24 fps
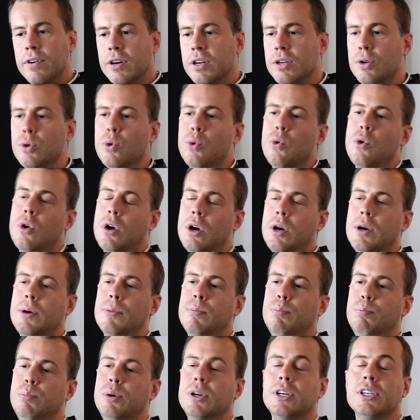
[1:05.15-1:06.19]
you're
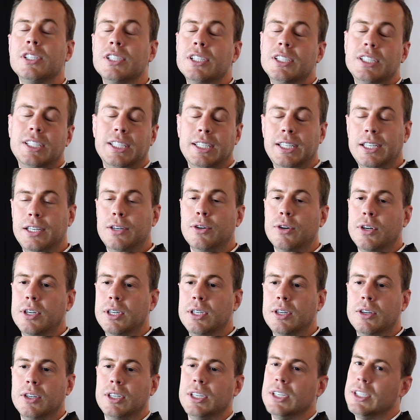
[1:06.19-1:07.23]
purchasing
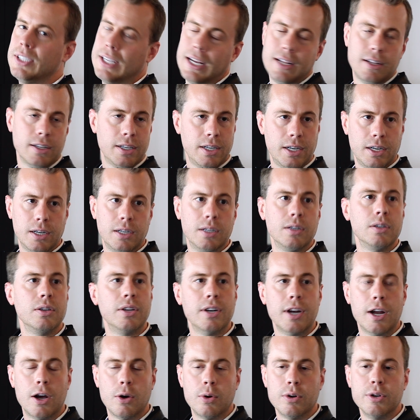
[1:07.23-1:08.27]
or selling,
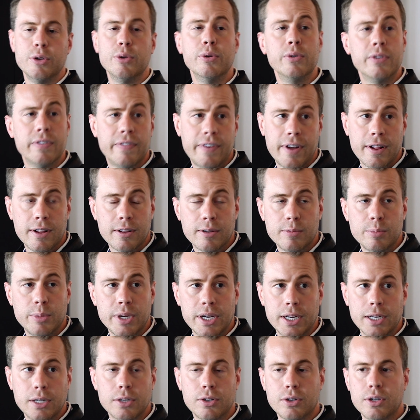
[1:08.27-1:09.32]
new
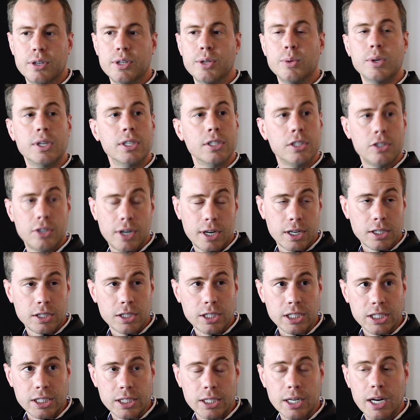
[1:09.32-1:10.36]
development or new
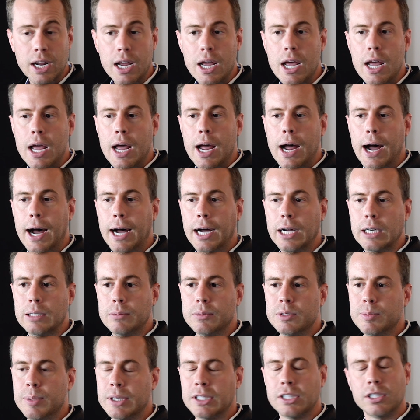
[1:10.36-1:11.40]
construction,
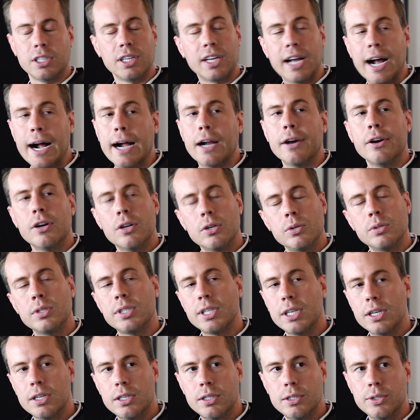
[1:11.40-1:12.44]
especially condos
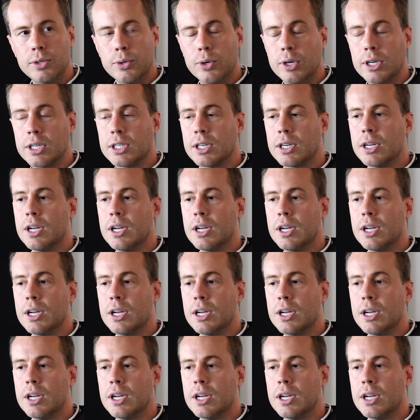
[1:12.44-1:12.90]
here in New York,